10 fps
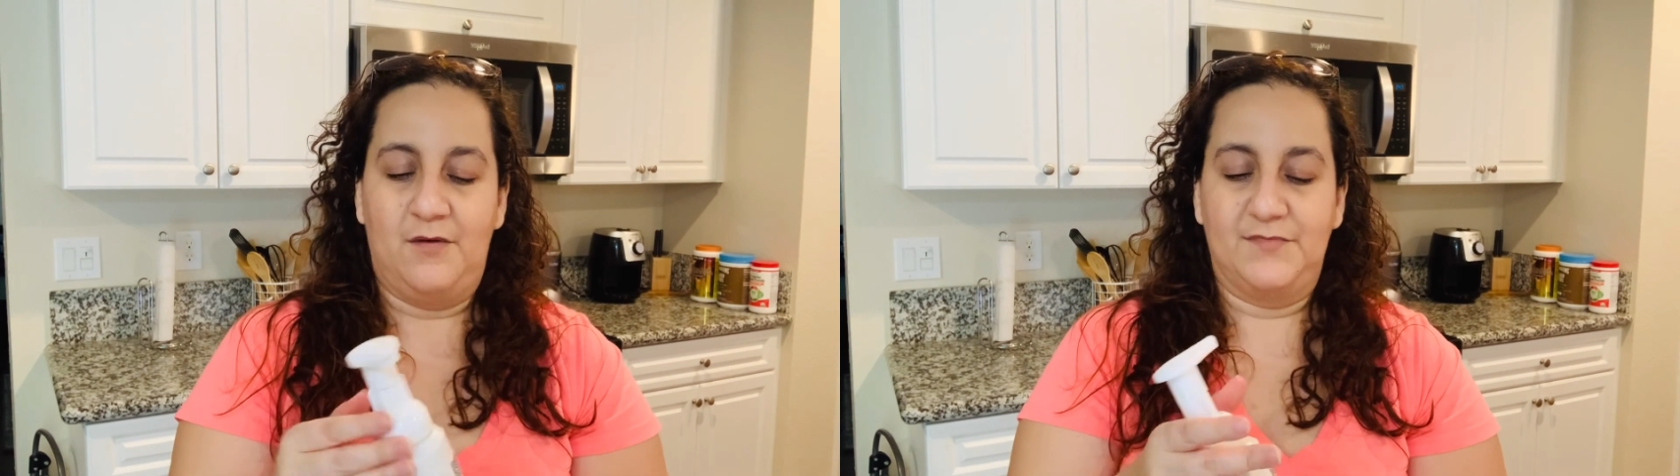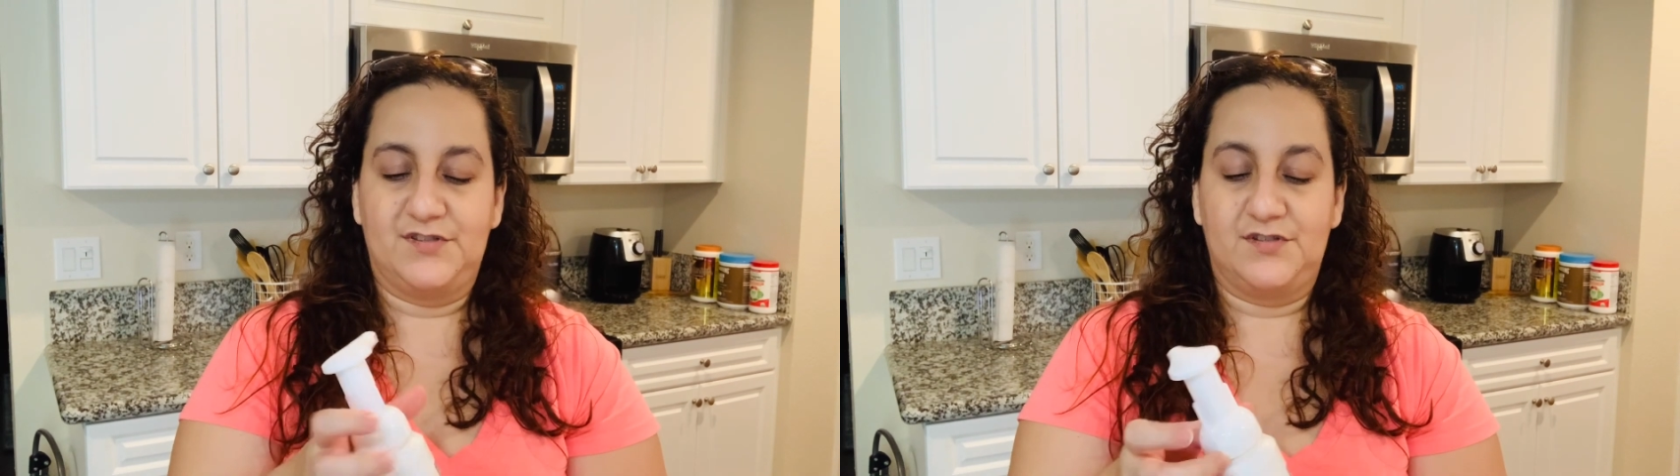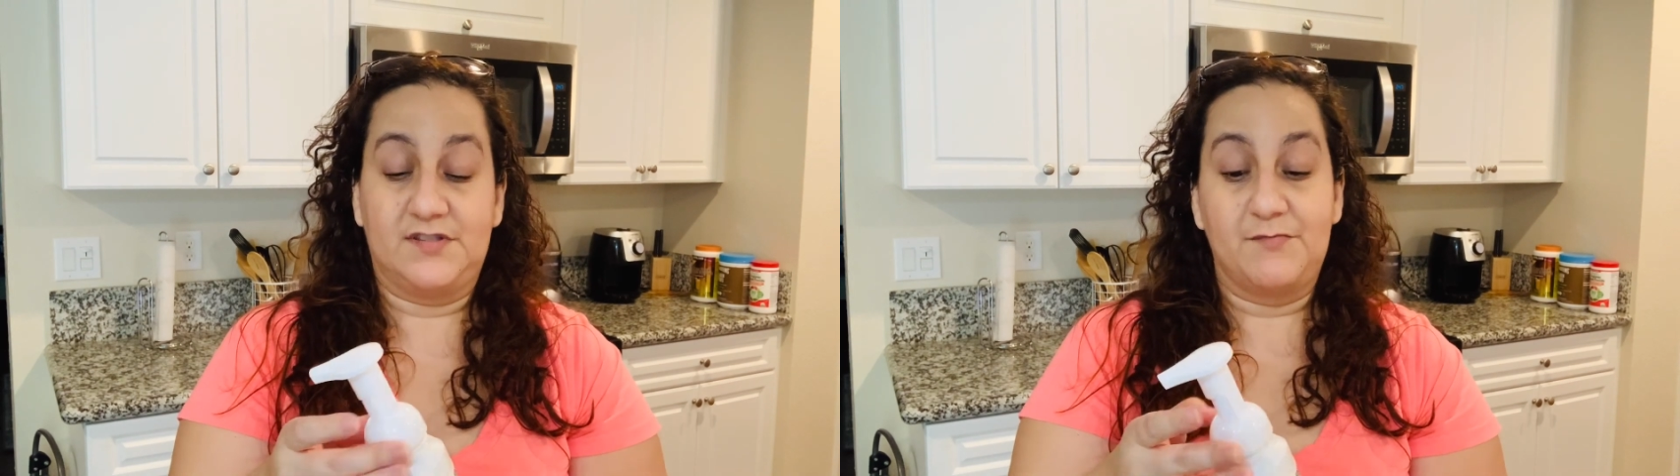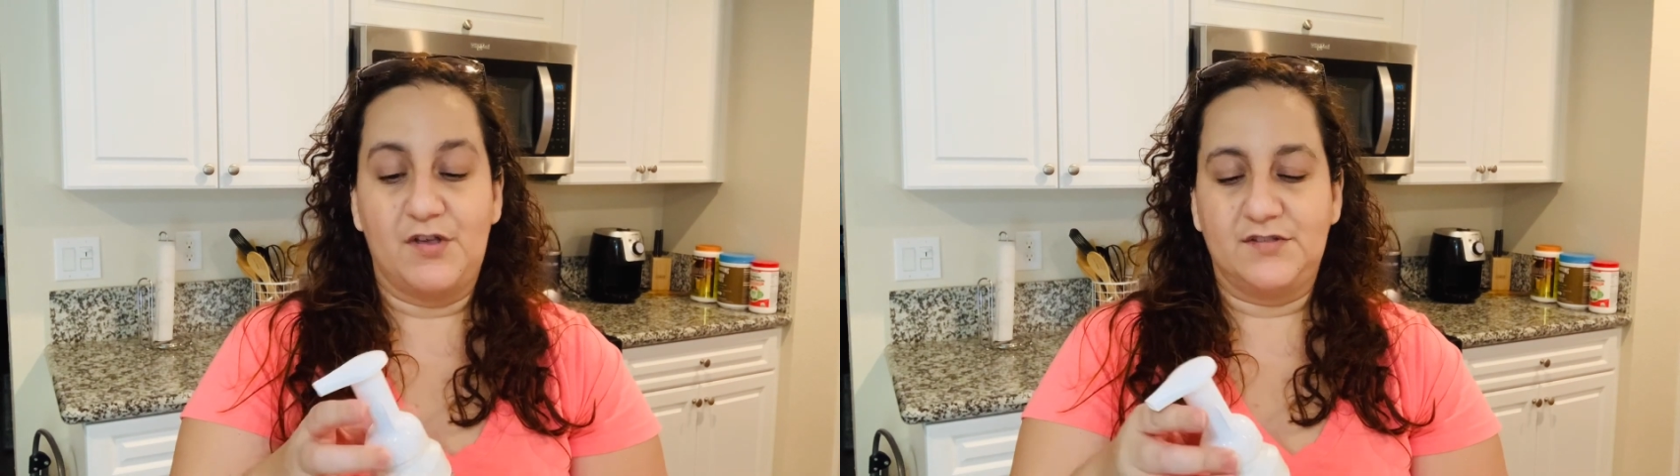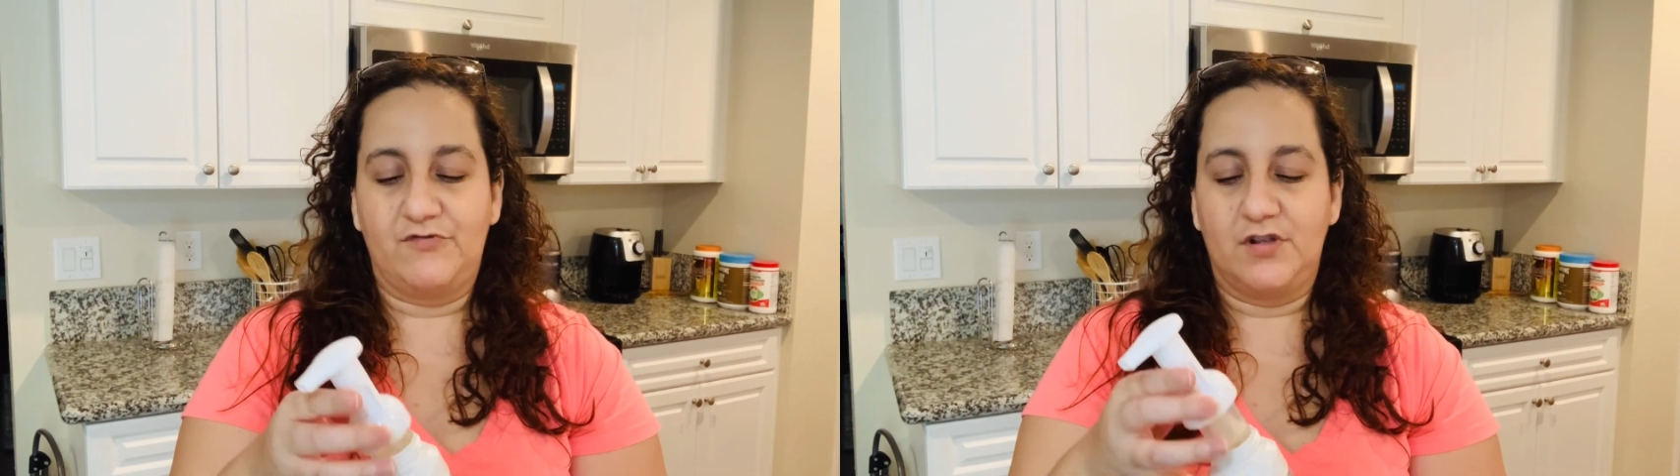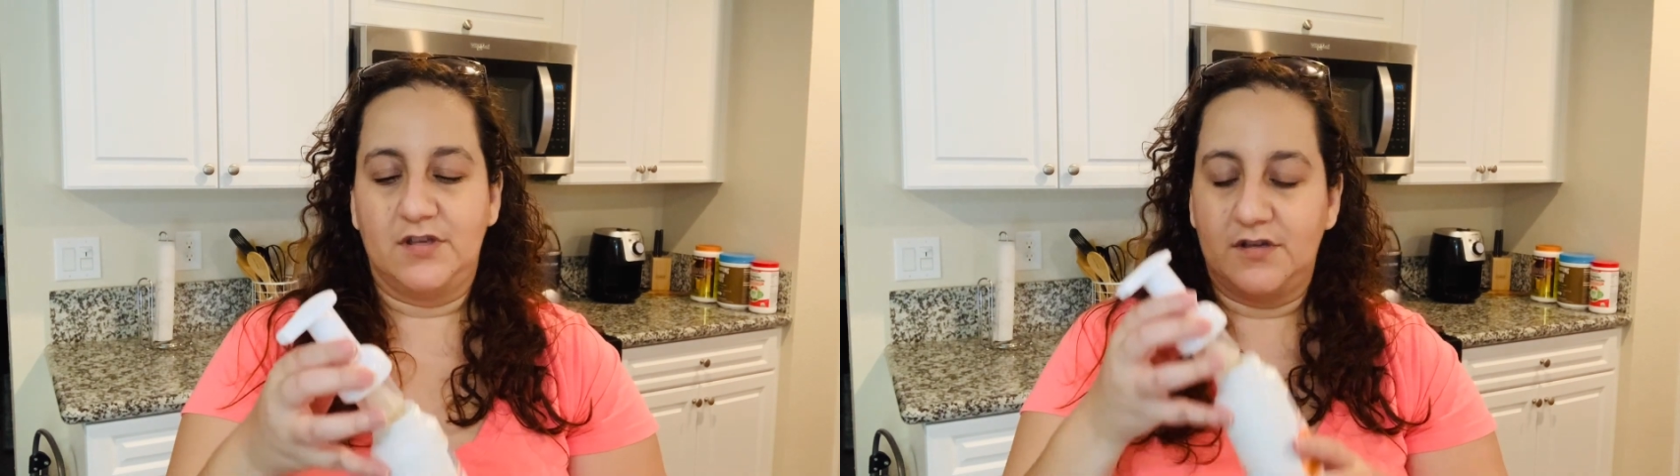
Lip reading: smells really